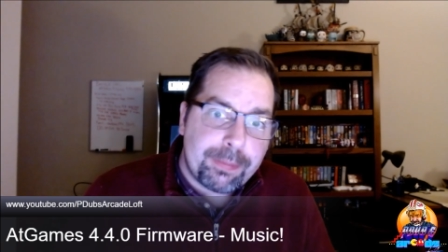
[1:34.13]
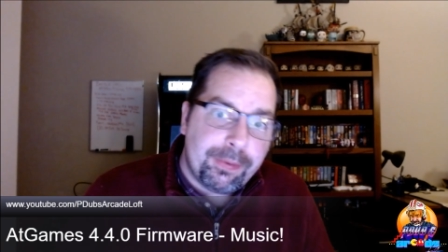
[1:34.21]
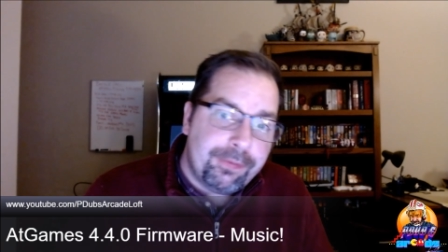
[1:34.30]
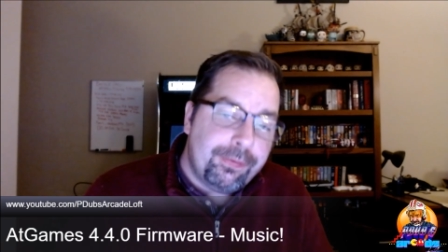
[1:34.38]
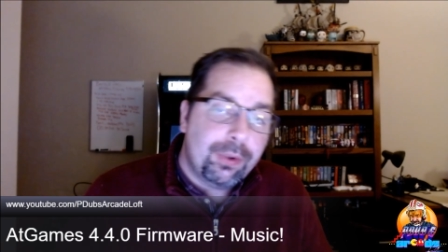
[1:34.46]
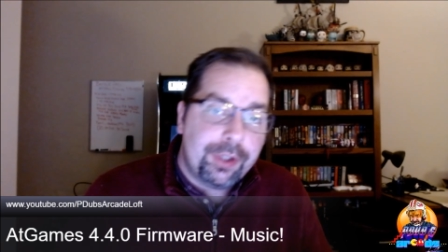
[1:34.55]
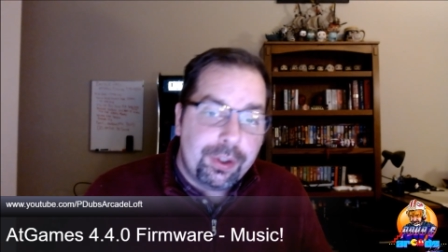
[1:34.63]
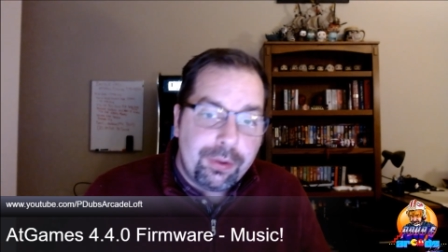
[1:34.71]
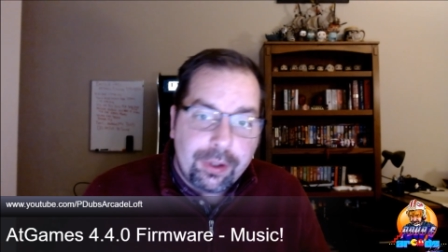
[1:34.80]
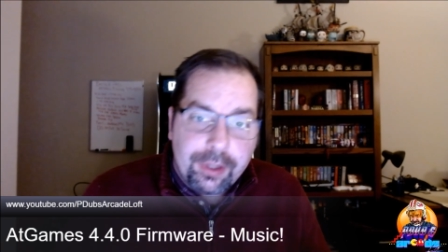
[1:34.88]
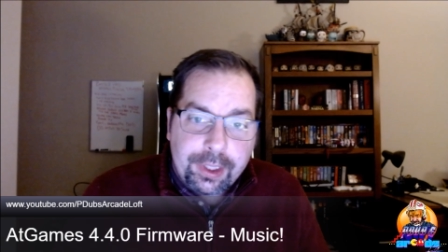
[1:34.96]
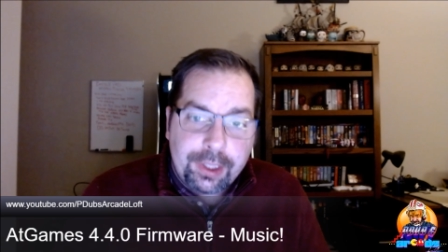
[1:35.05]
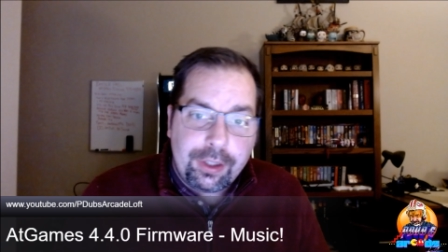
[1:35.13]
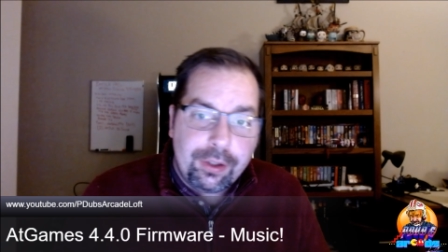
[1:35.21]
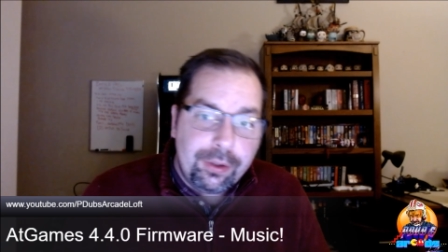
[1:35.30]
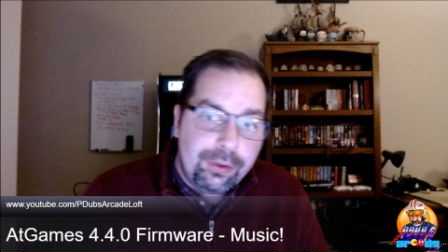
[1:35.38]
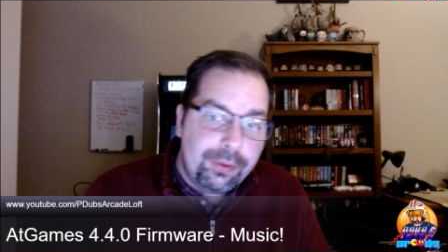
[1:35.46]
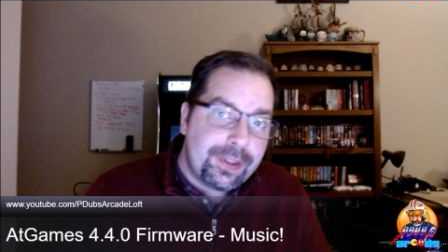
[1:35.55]
Before, you couldn't
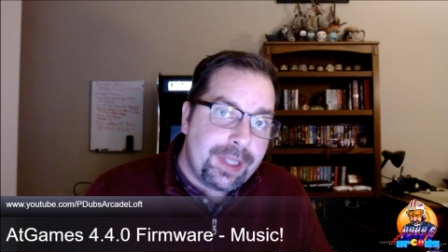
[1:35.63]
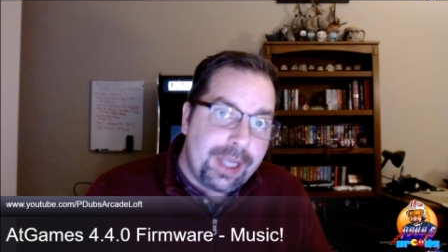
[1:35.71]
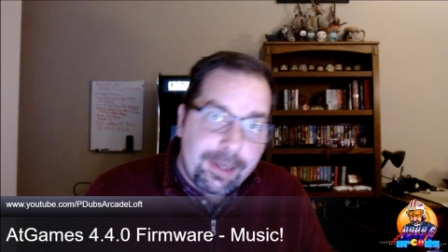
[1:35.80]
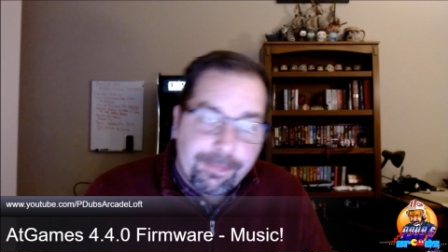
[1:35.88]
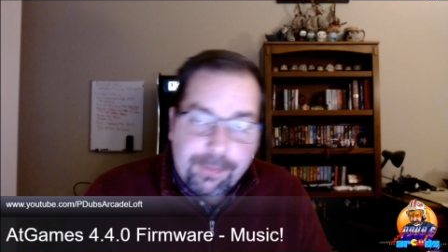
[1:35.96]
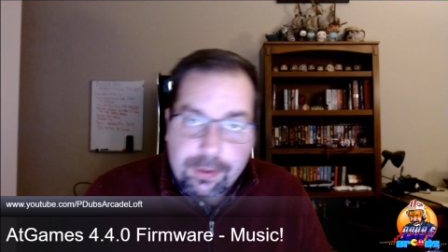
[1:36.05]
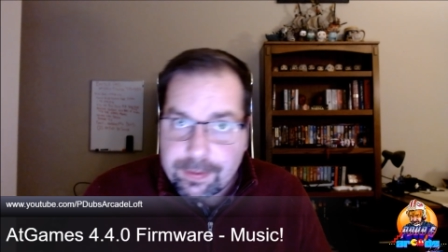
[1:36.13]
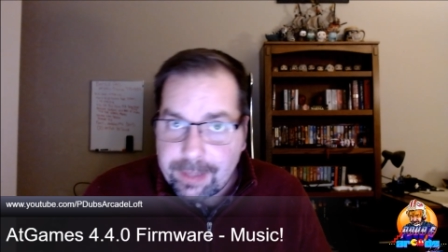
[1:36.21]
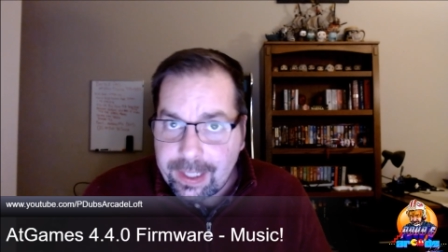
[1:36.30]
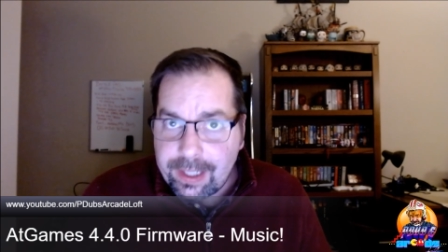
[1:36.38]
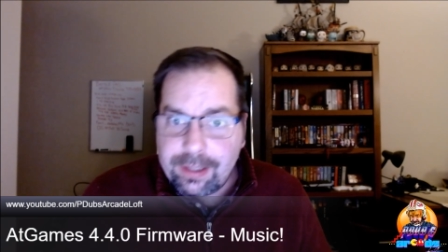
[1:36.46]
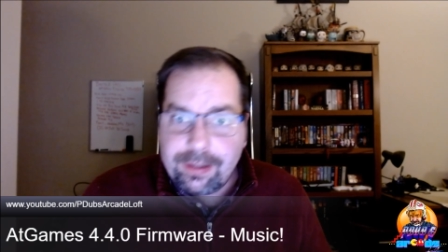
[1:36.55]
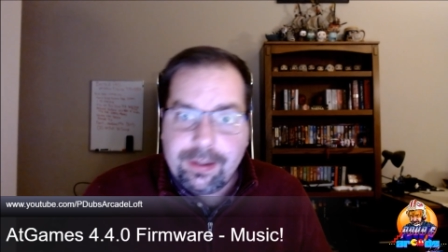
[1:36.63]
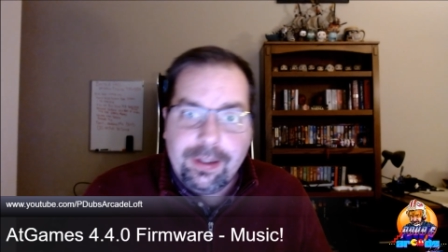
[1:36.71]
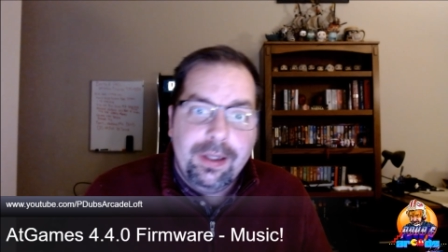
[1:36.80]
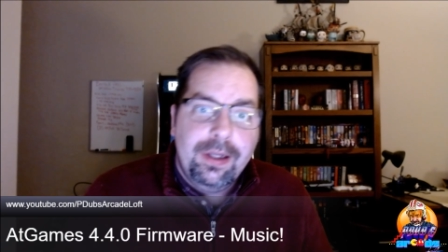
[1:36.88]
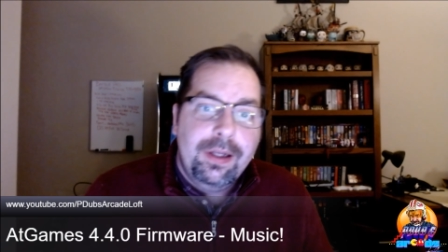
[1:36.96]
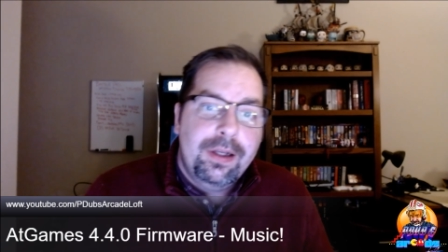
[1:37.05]
use the ampersand,
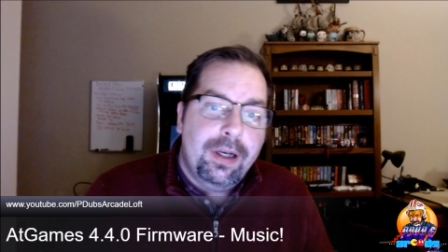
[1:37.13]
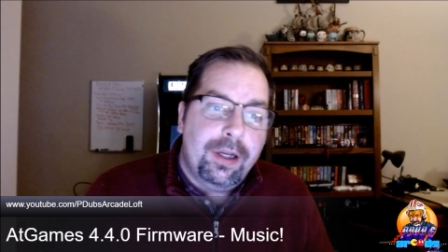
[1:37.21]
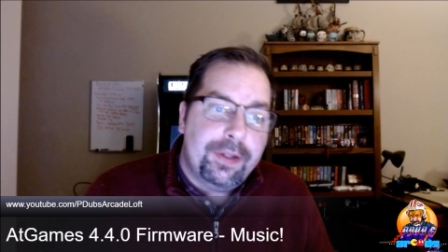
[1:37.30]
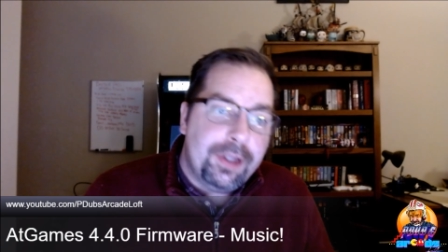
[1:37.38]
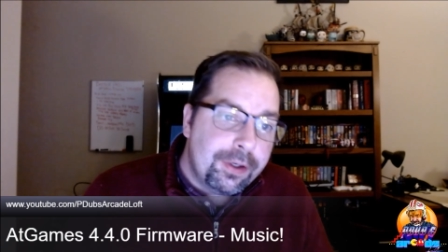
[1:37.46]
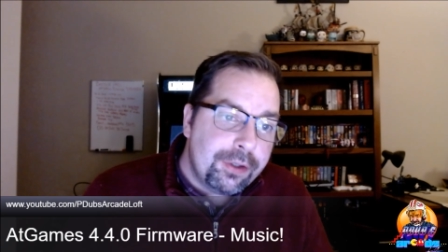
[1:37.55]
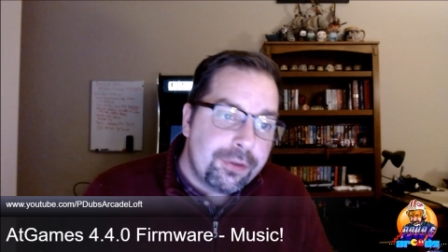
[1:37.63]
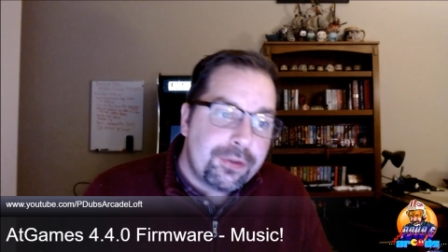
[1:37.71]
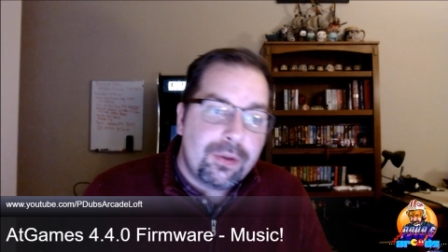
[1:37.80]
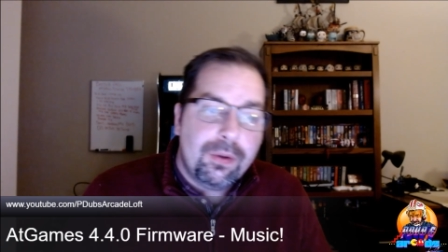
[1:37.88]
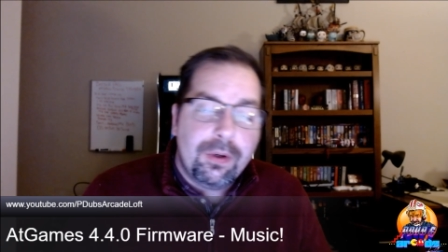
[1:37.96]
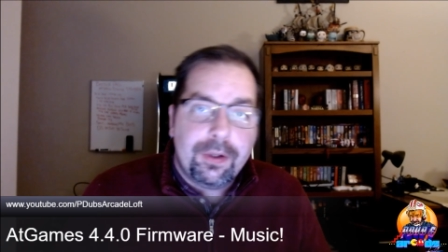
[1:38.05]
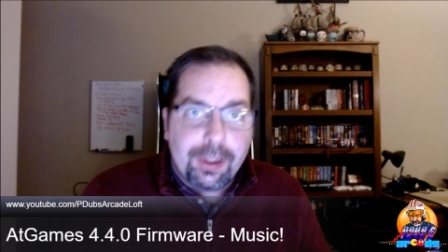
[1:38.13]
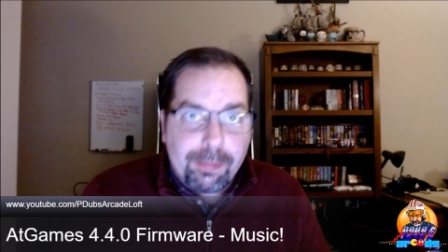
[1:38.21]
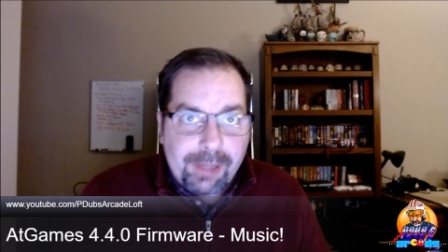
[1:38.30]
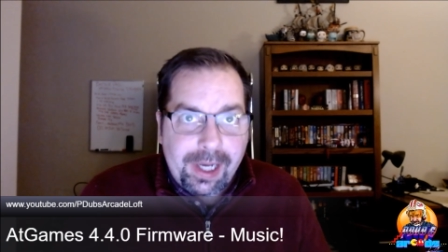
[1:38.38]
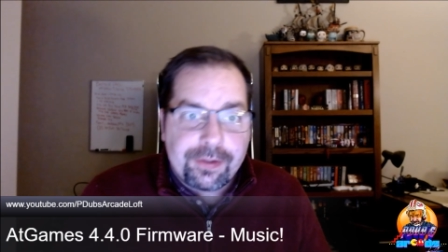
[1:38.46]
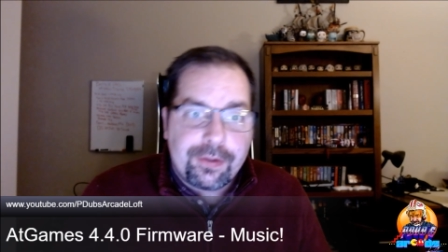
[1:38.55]
uh, the underscore, the
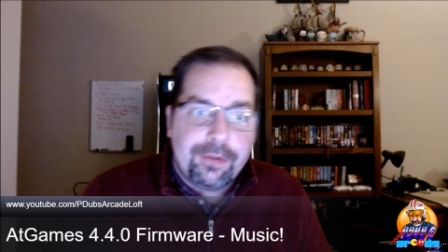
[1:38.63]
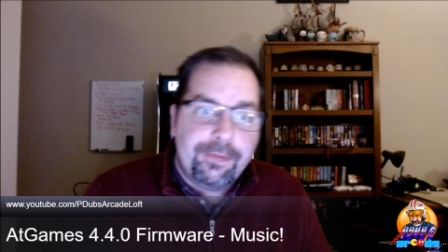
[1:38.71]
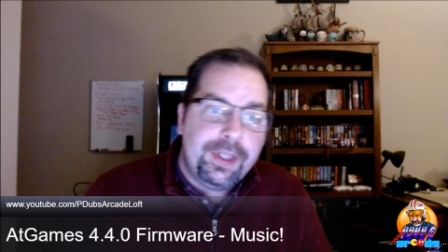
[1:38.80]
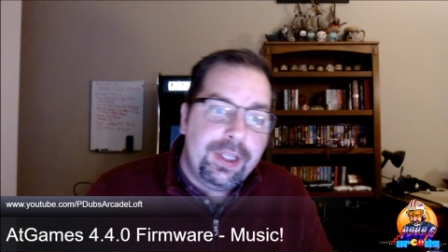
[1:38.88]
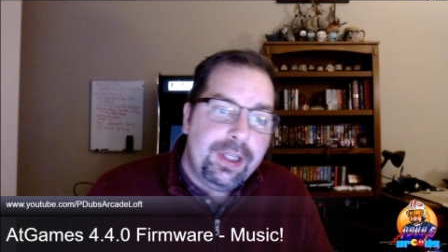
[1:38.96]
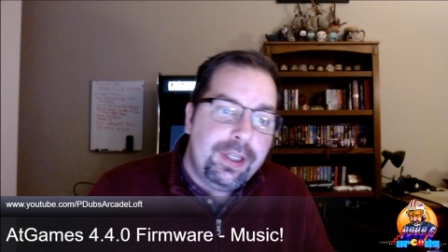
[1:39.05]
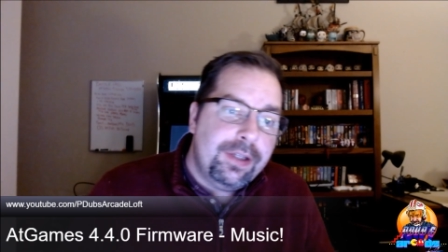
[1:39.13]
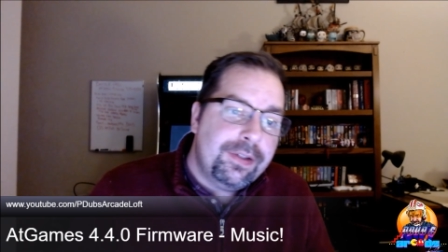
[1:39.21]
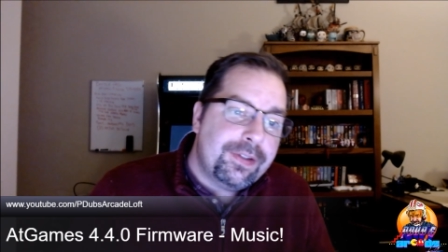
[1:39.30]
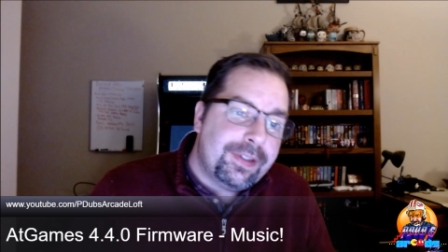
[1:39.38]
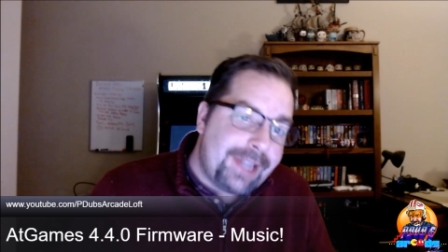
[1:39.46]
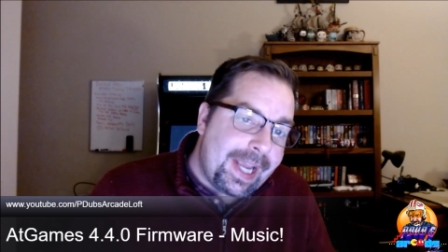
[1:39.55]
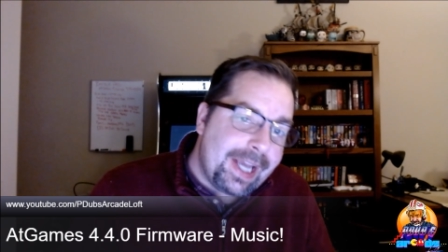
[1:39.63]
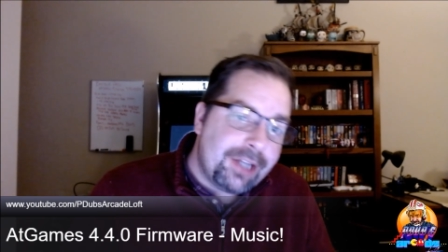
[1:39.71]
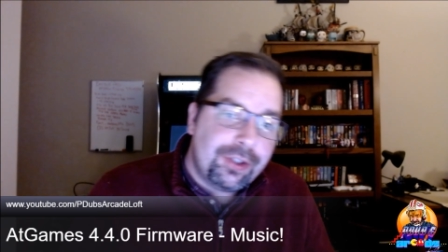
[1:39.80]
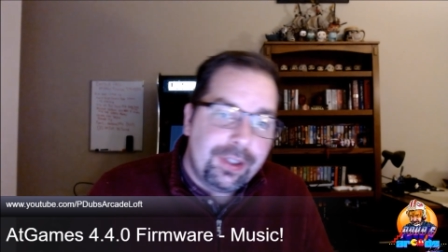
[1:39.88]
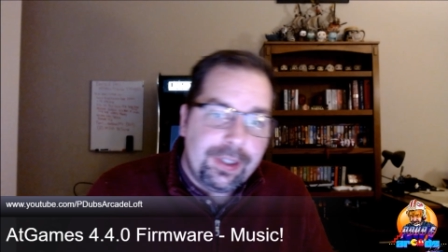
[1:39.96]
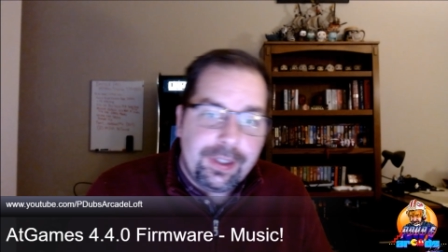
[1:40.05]
apostrophes,
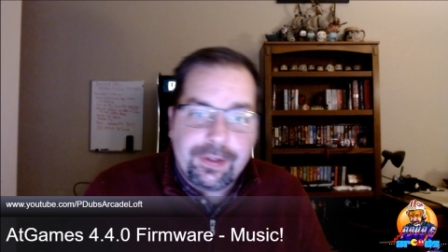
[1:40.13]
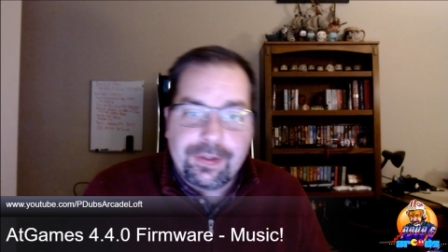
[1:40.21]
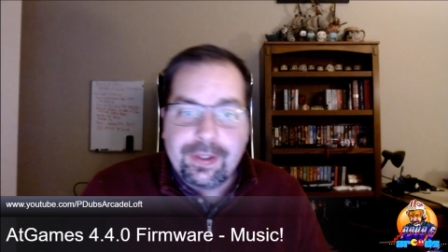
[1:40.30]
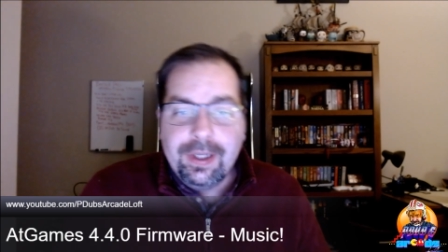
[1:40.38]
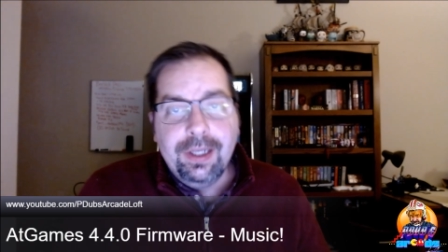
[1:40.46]
dashes.